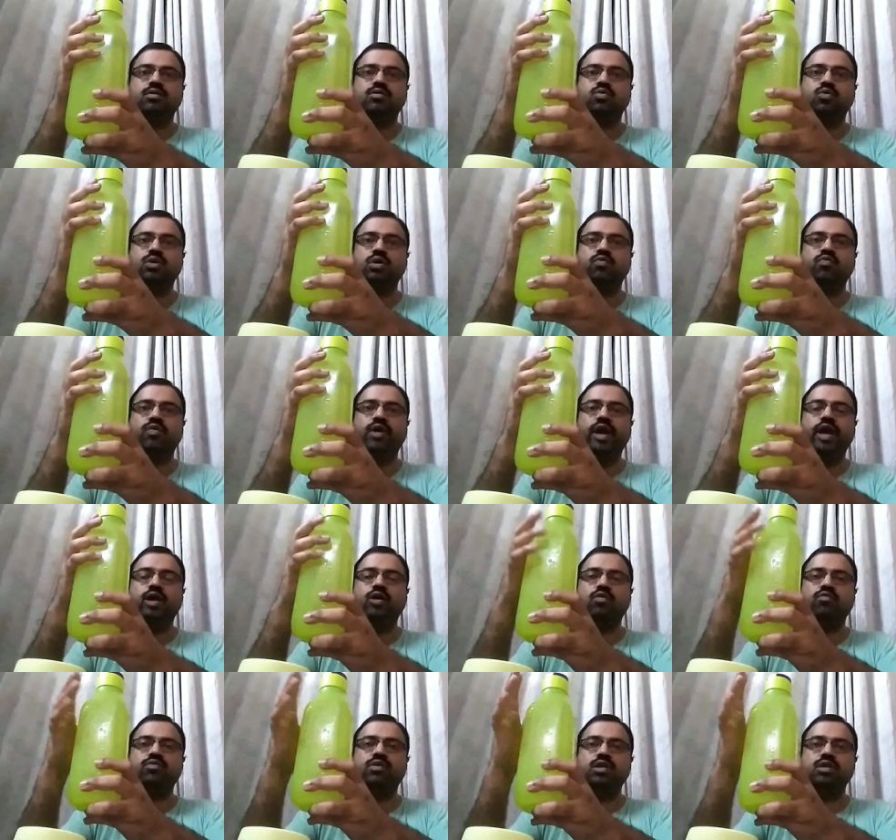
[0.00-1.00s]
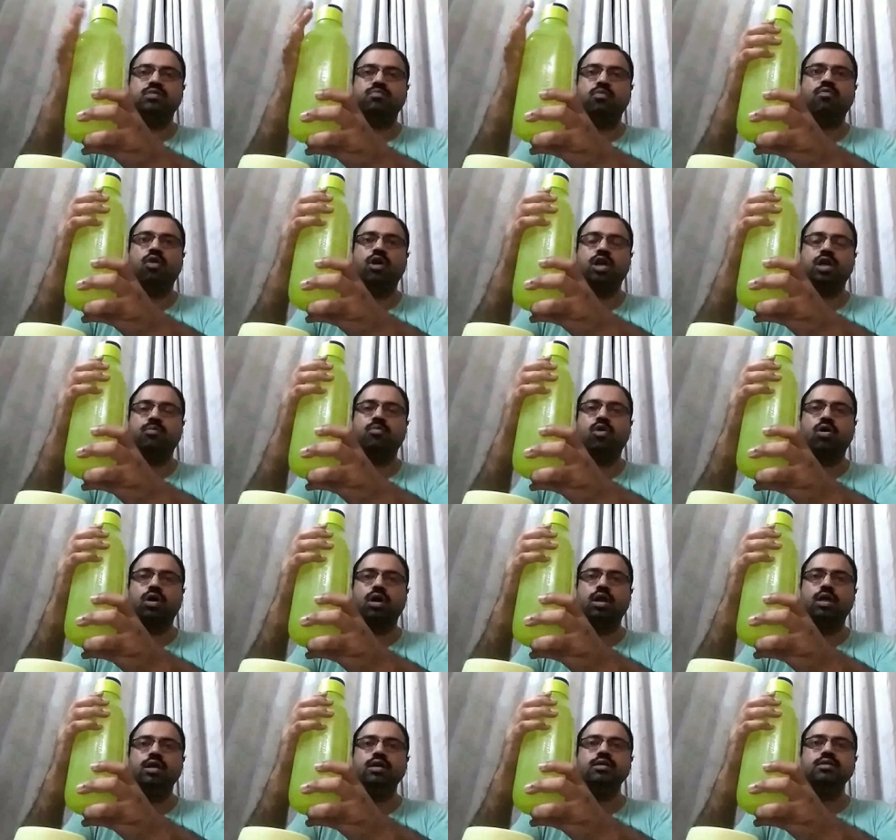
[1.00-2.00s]
So the weight of this water
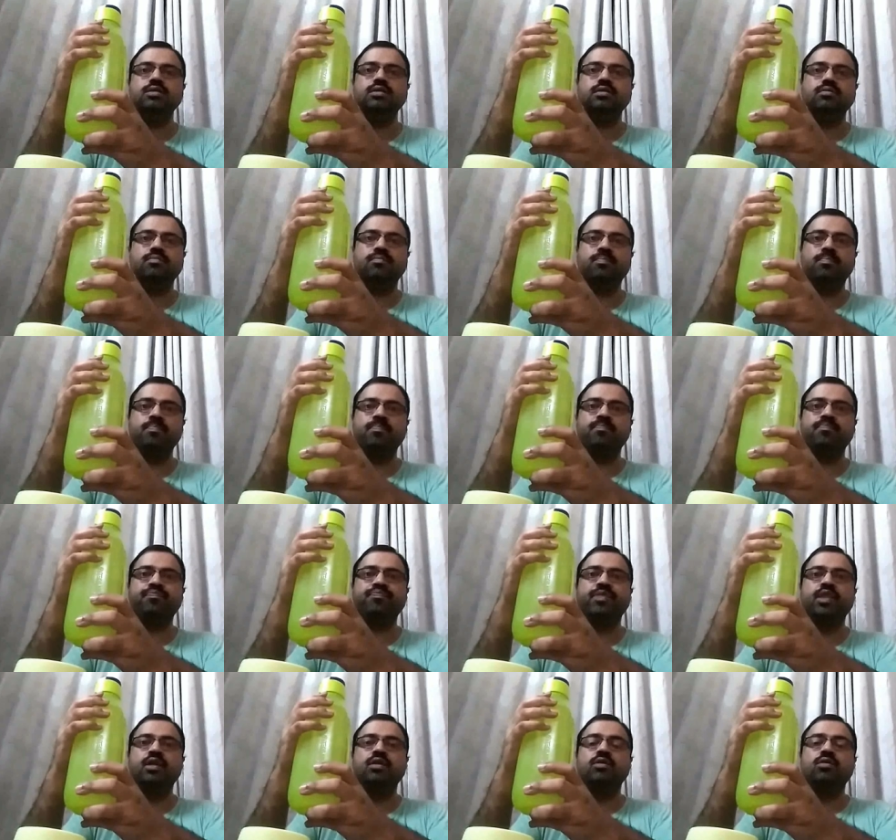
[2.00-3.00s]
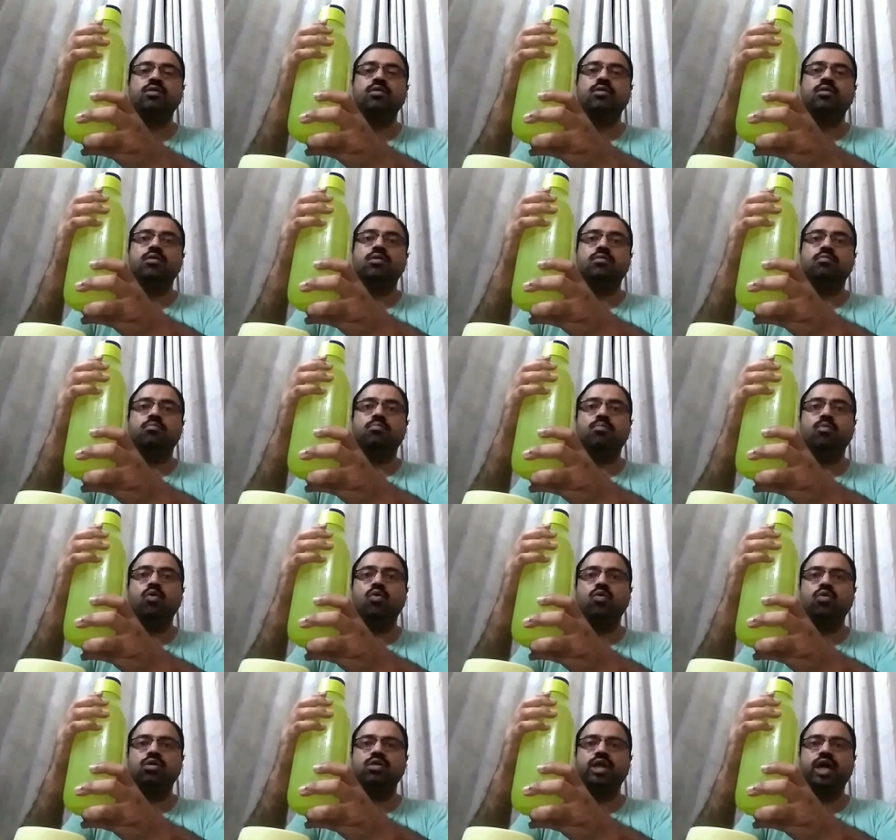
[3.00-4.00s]
bottle is
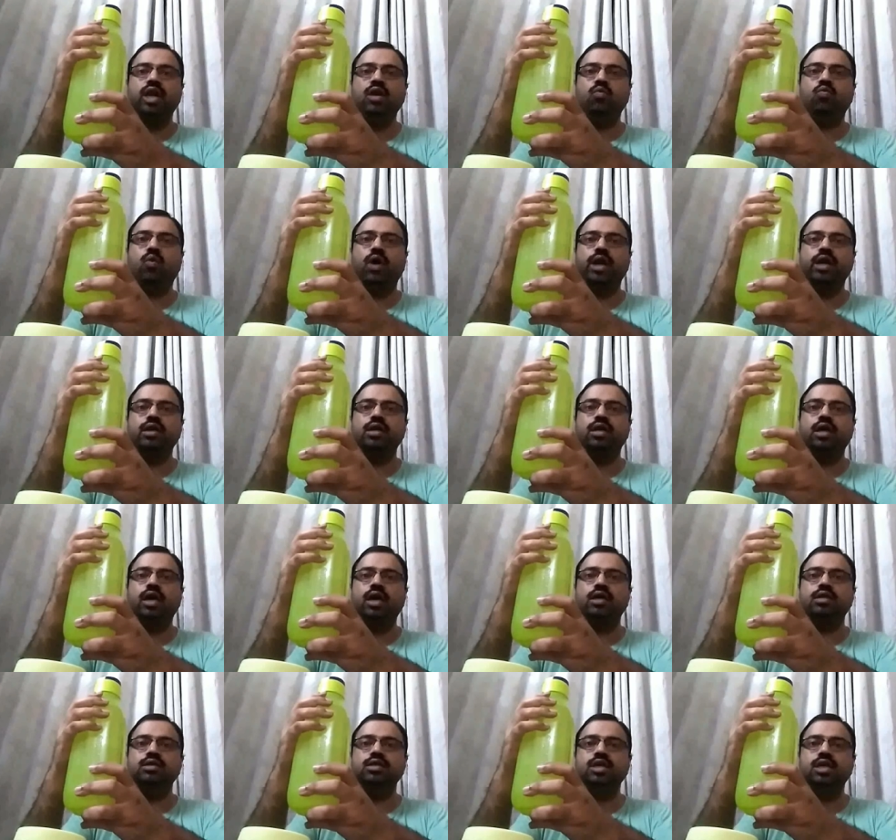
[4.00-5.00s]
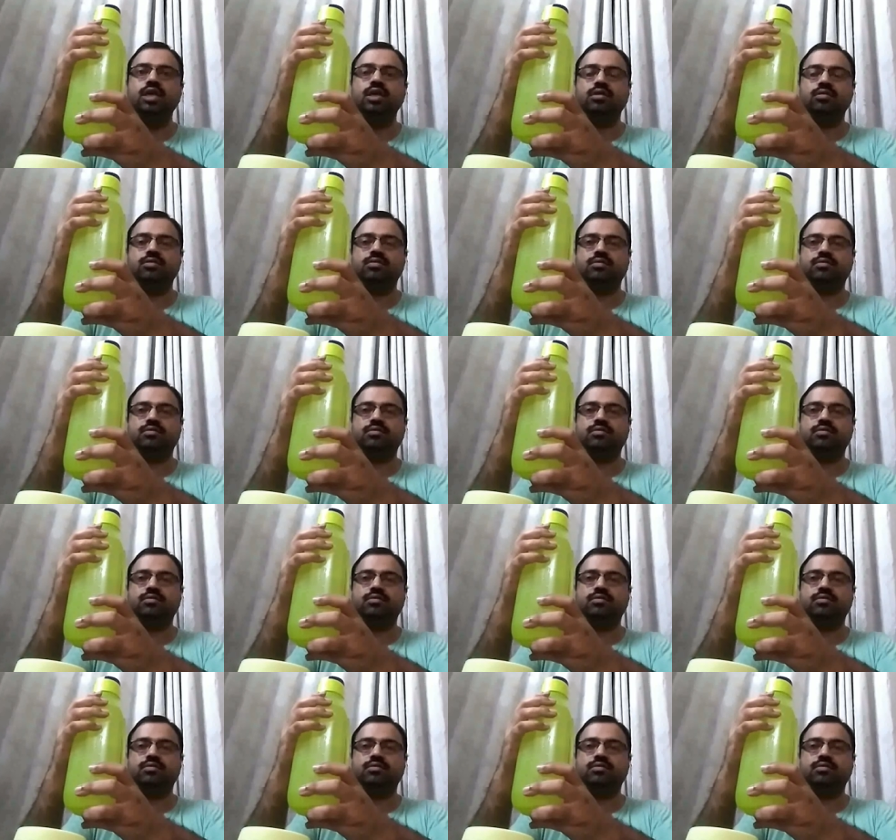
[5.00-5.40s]
more than 1 kg.